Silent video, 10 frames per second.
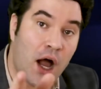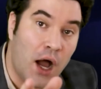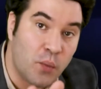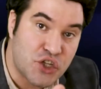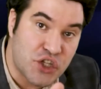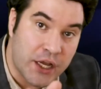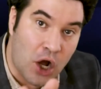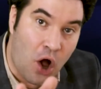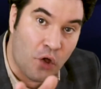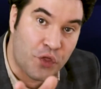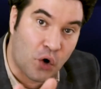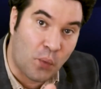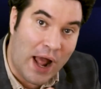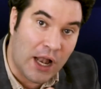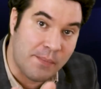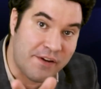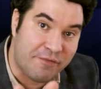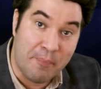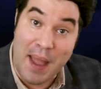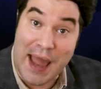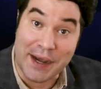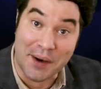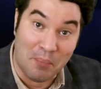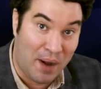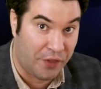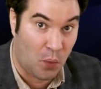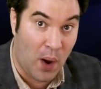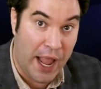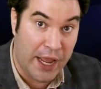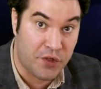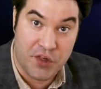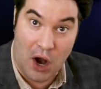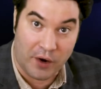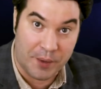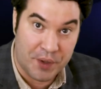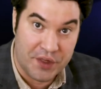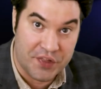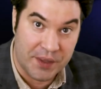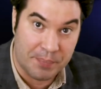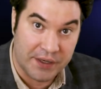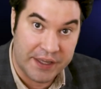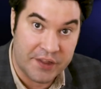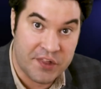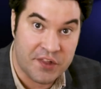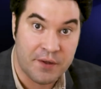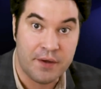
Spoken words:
which they called the realm of men, by the way, sorry PC police,